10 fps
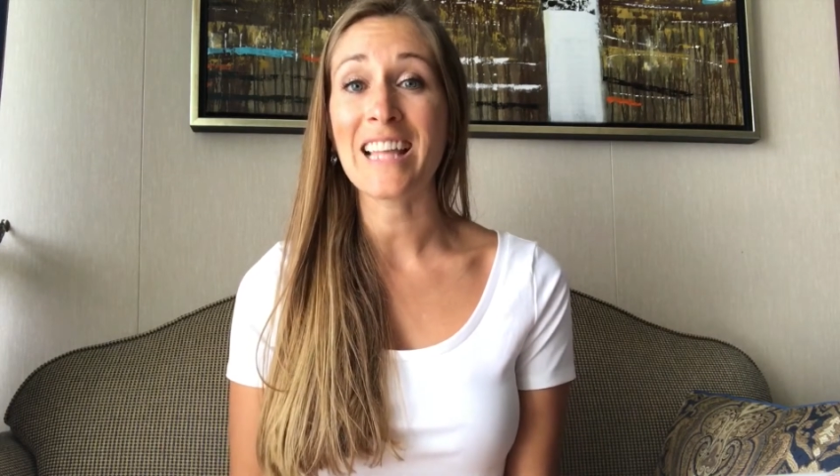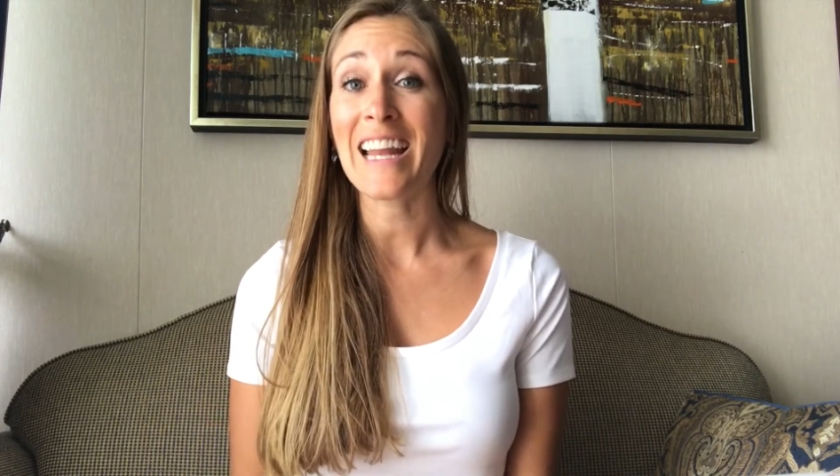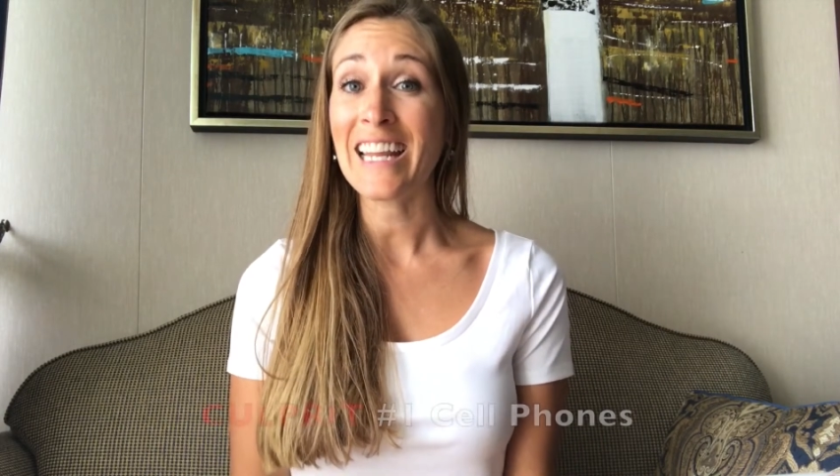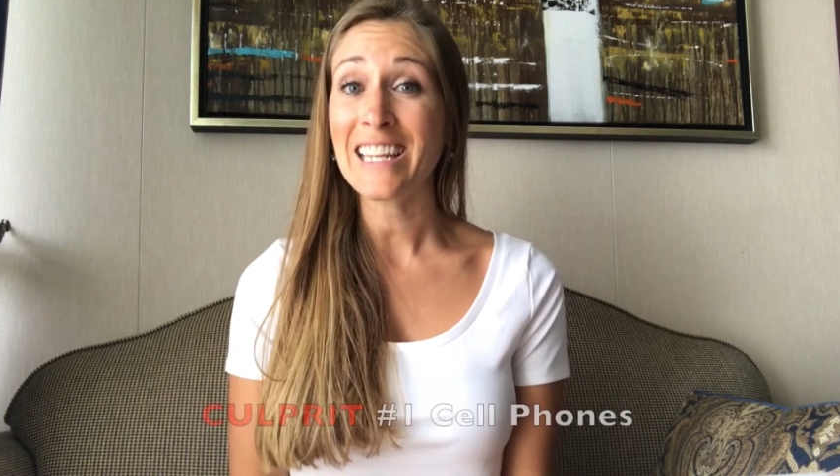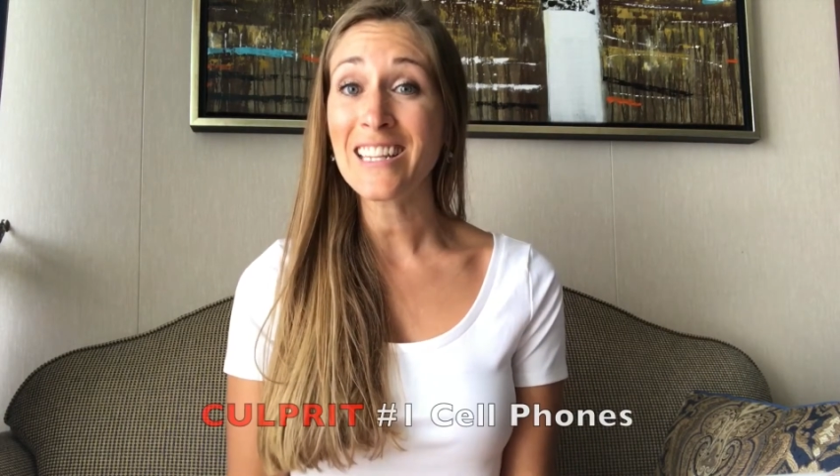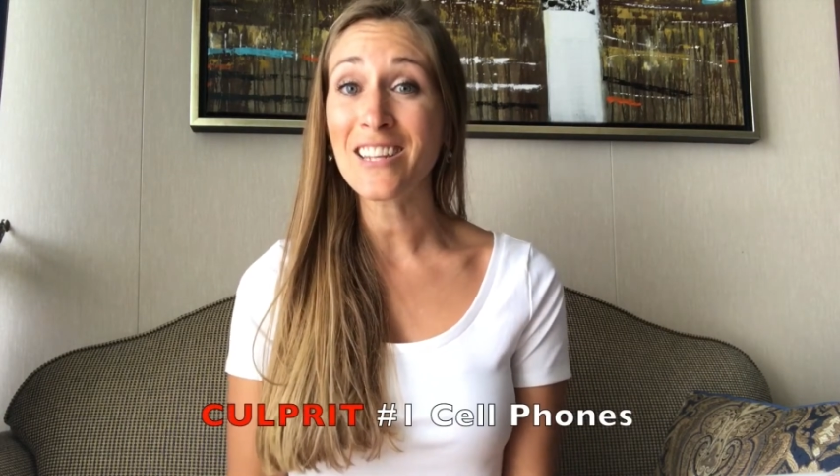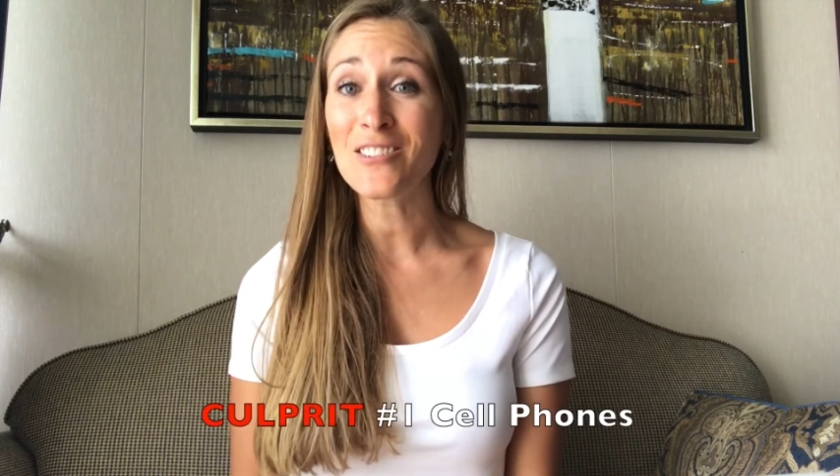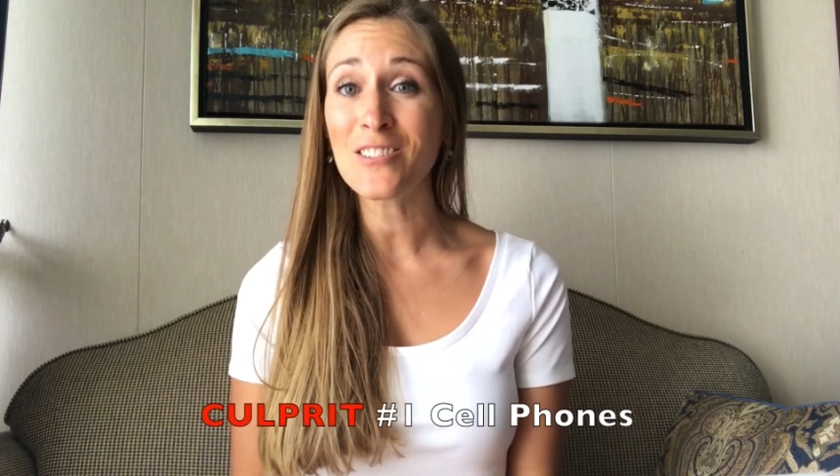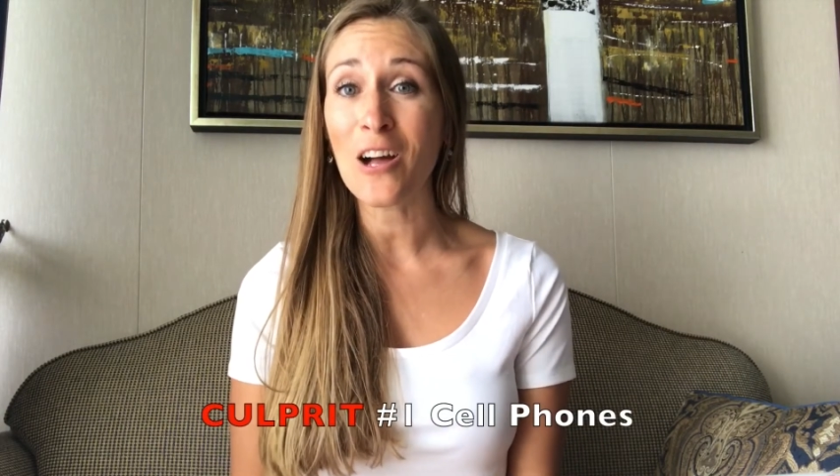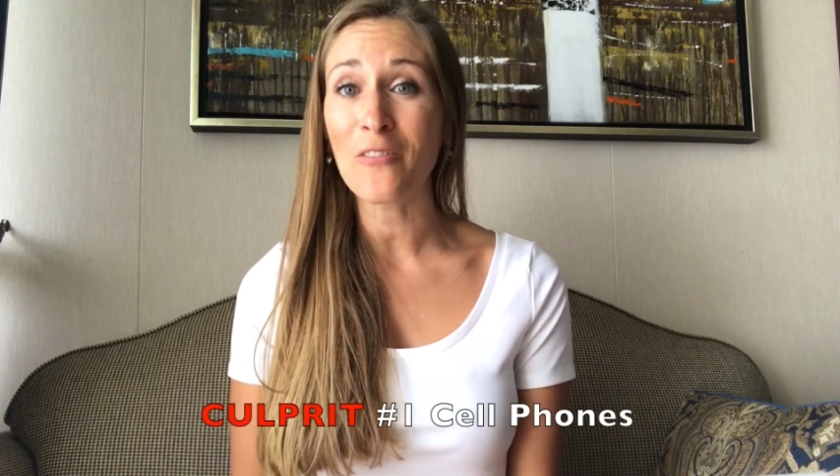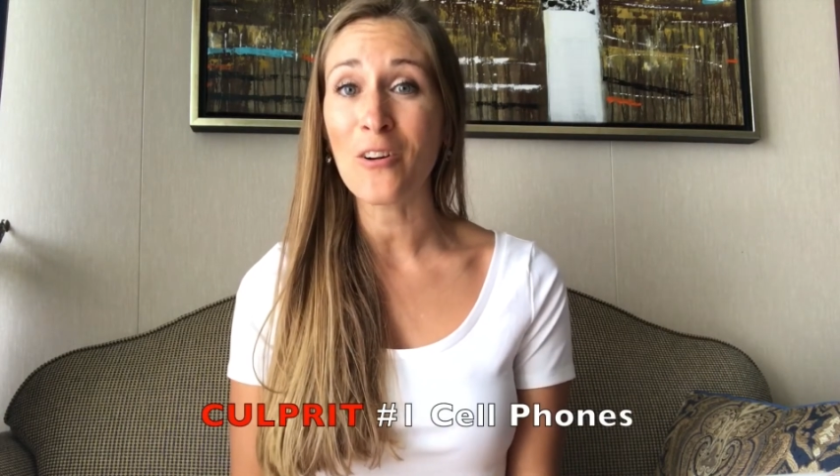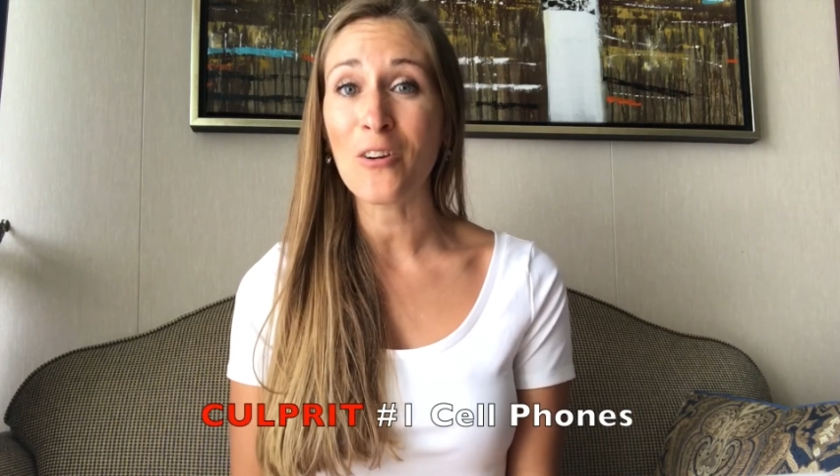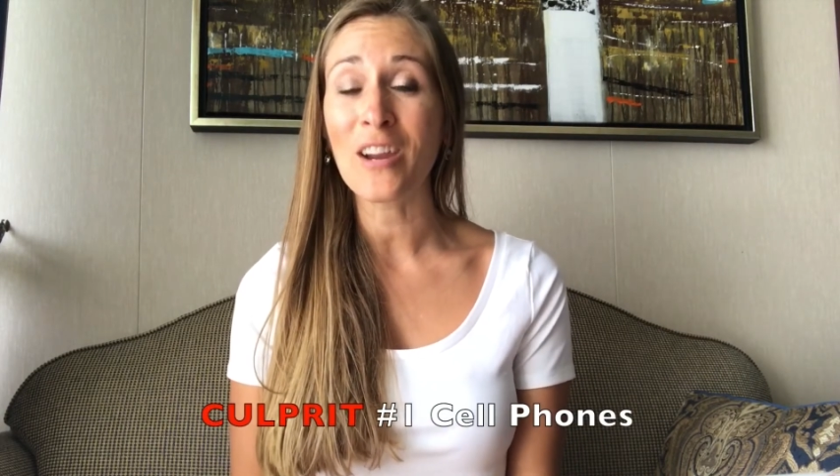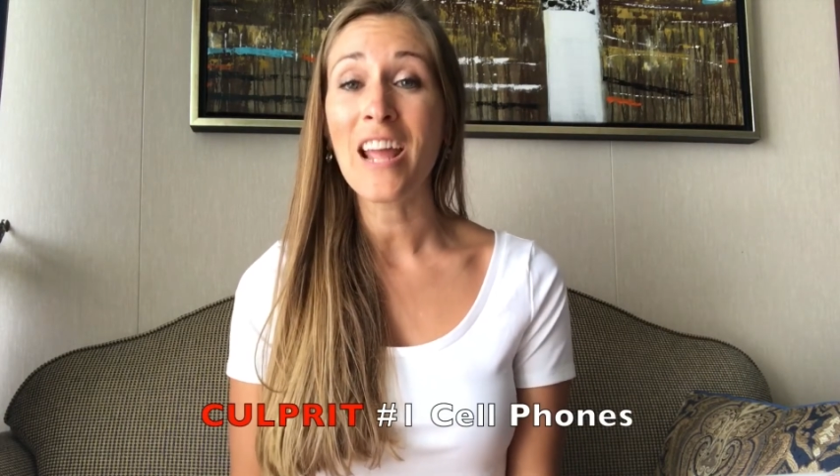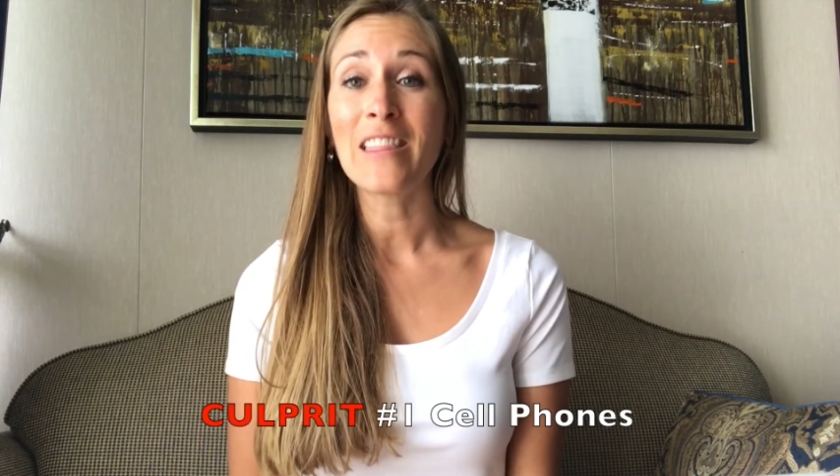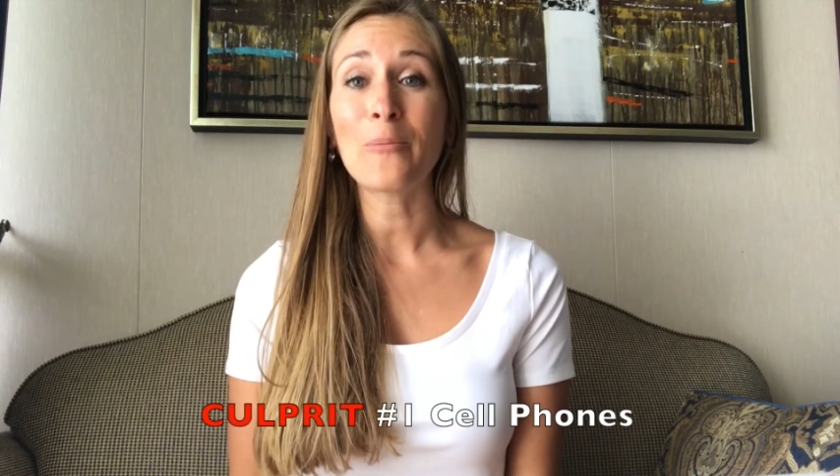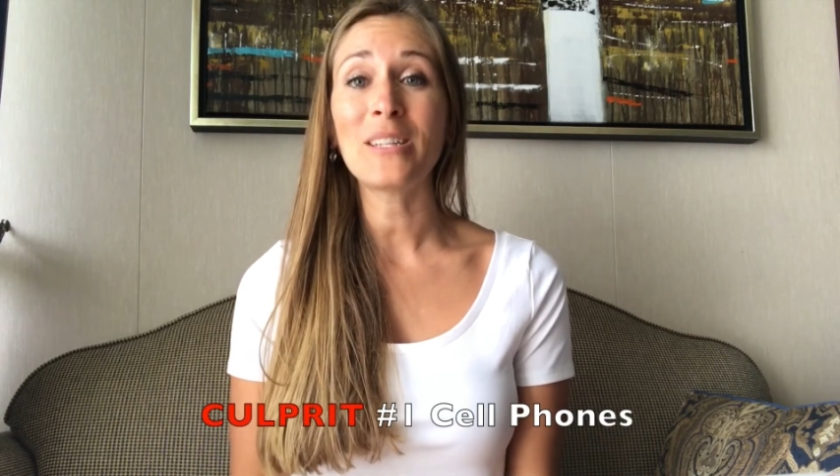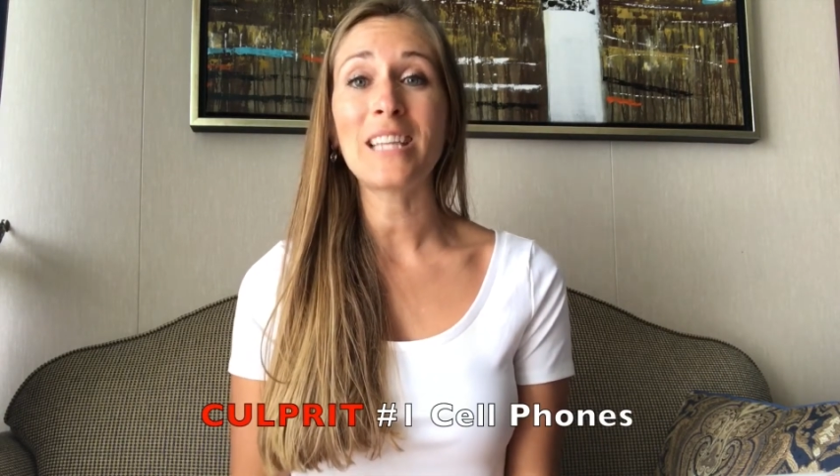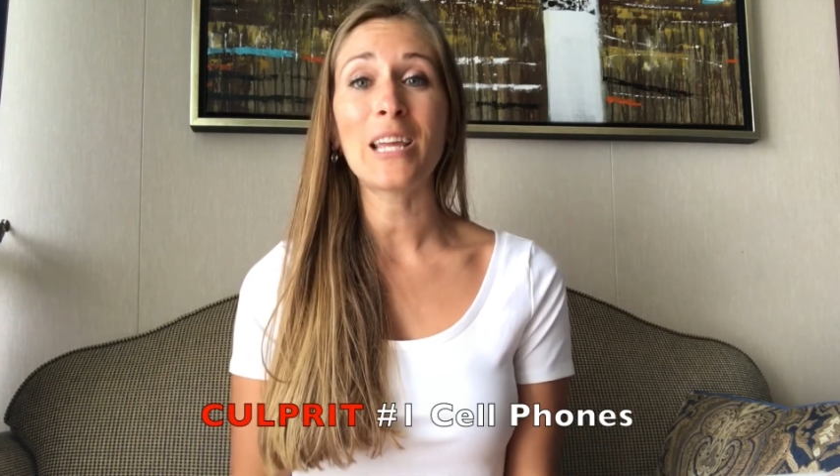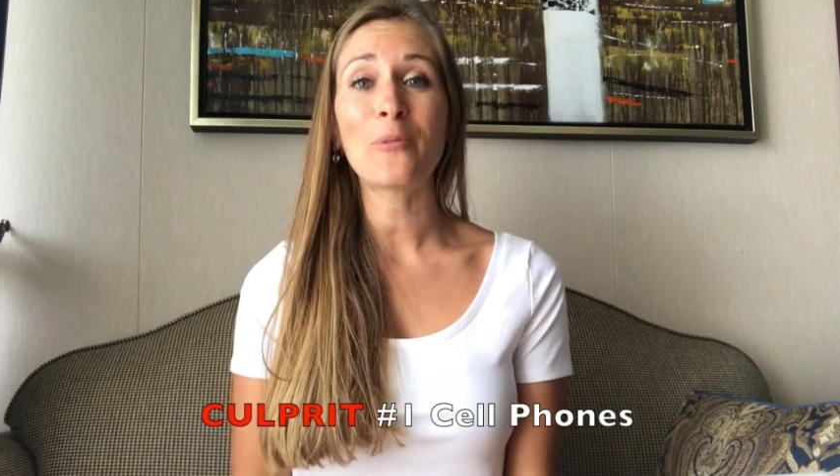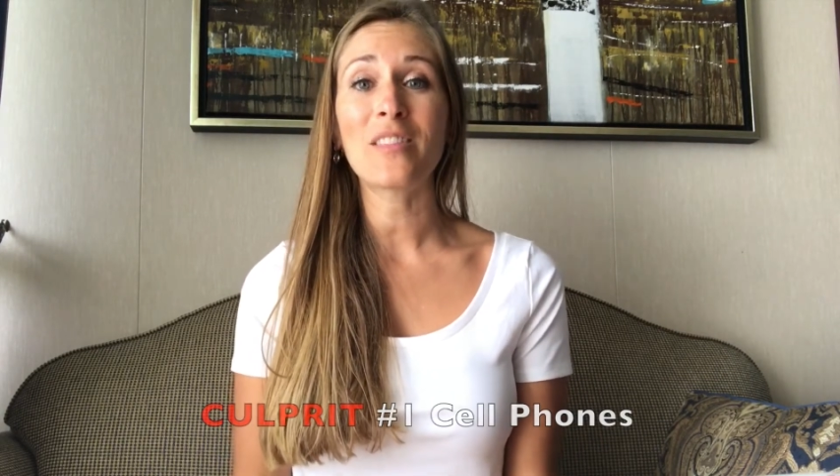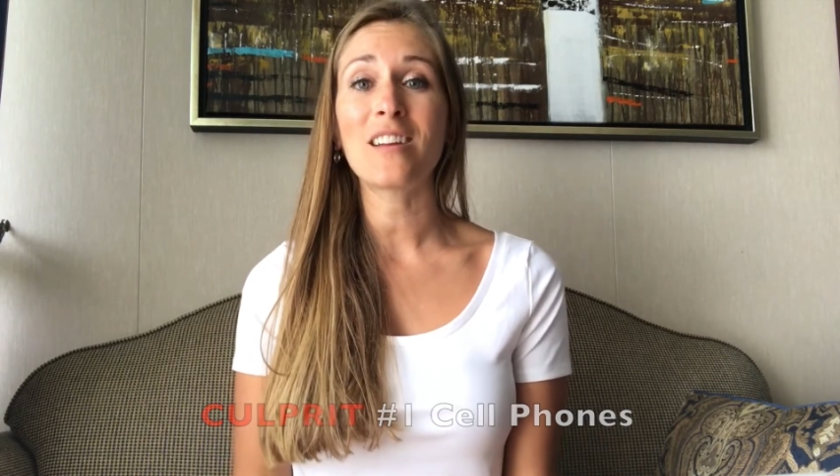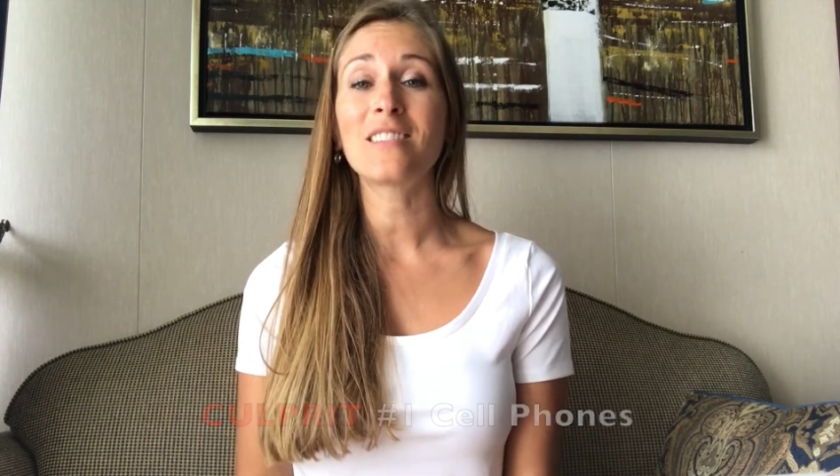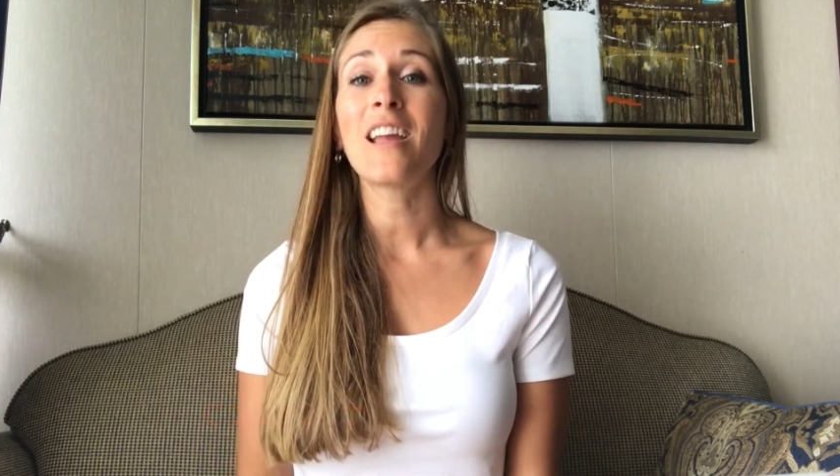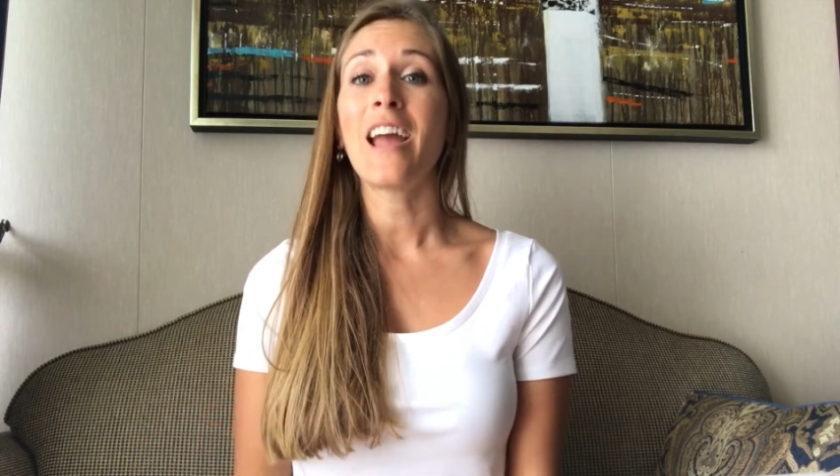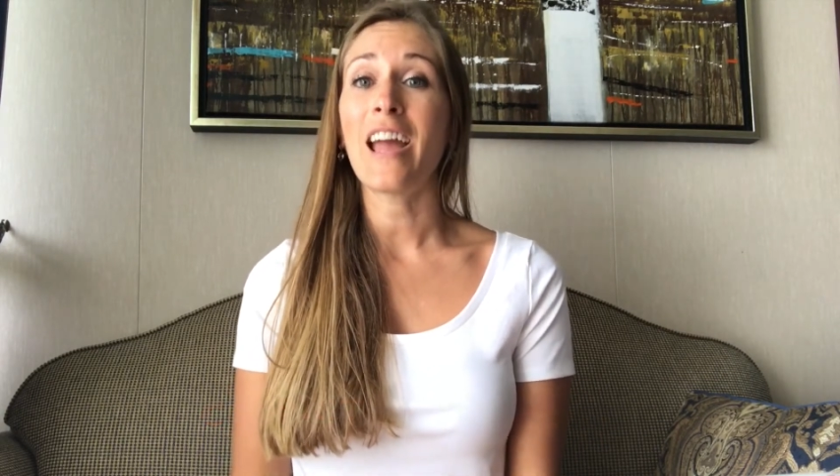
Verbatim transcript: that handy little cell phone that we take with us